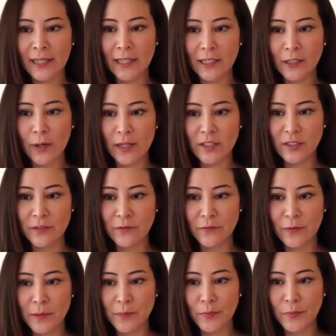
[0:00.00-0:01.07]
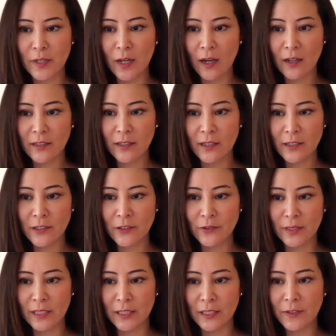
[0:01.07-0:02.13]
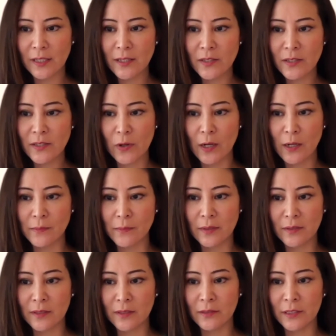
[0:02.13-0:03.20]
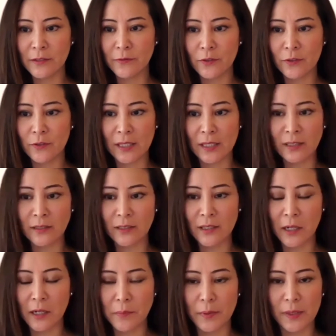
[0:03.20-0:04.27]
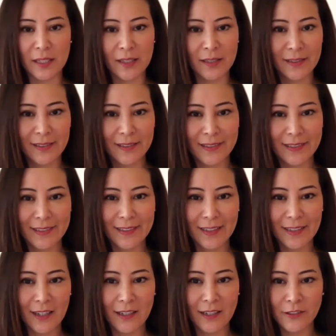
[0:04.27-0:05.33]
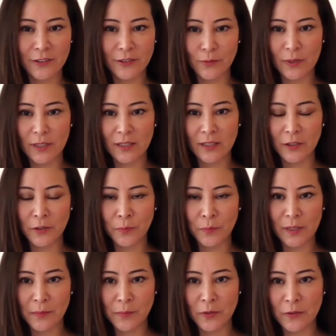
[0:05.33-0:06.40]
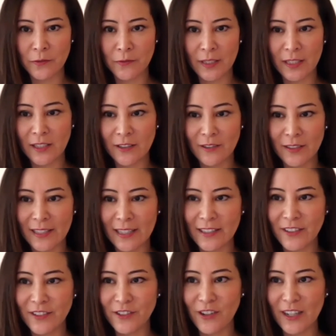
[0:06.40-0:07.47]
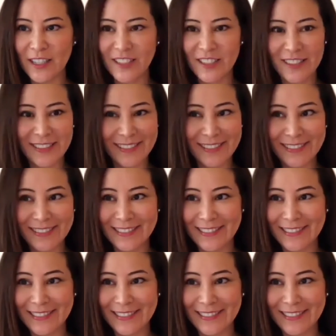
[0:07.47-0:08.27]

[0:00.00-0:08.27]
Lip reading: I got a question from Priyanka Srinivas from the Live Green Company. Do you want to open up your video and ask your question?